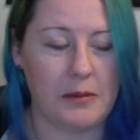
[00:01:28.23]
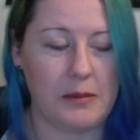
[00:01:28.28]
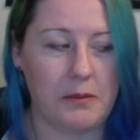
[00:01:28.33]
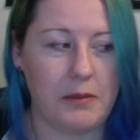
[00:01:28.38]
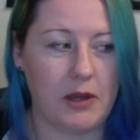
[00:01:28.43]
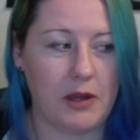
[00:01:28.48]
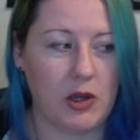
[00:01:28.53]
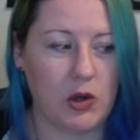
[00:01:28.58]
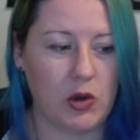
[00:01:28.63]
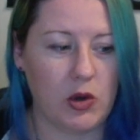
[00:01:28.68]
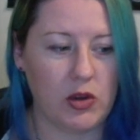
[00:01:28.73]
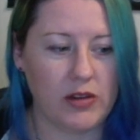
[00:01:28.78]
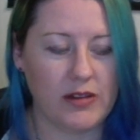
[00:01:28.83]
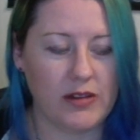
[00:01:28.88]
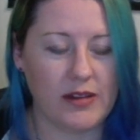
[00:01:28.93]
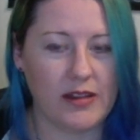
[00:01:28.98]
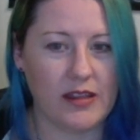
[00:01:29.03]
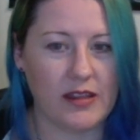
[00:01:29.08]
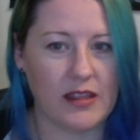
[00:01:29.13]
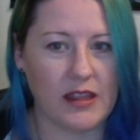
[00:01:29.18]

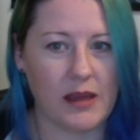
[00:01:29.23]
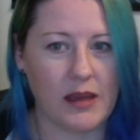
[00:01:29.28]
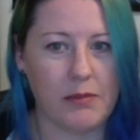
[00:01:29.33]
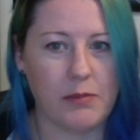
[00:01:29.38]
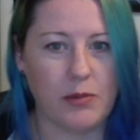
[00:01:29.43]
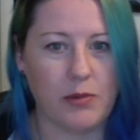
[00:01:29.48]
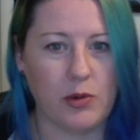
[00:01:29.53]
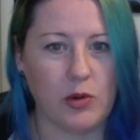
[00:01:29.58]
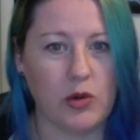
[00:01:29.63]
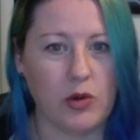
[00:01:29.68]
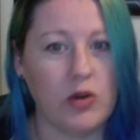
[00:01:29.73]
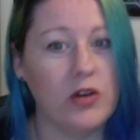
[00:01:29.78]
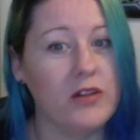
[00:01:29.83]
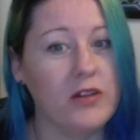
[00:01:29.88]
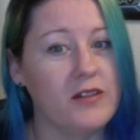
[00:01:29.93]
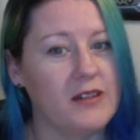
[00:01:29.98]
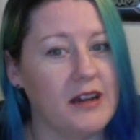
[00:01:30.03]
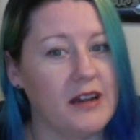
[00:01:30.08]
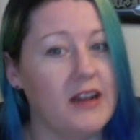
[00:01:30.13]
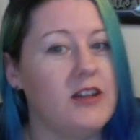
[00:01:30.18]
Because that book
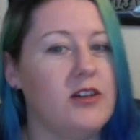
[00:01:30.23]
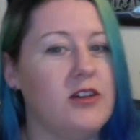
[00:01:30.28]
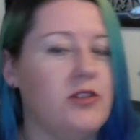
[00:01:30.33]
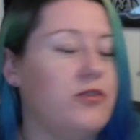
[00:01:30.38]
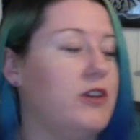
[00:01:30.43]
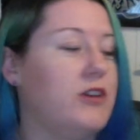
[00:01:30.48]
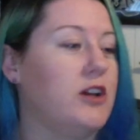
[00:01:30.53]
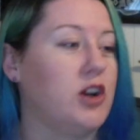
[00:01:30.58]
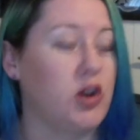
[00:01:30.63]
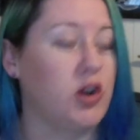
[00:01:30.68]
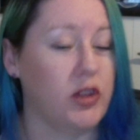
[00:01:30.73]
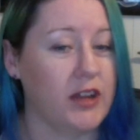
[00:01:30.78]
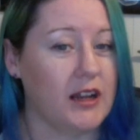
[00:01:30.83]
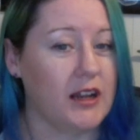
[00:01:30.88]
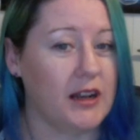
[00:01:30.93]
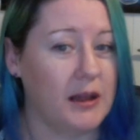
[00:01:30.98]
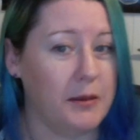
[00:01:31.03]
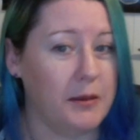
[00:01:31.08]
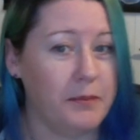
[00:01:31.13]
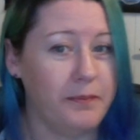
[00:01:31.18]
started off in a gothic
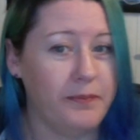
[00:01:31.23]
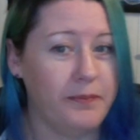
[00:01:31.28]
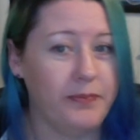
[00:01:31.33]
club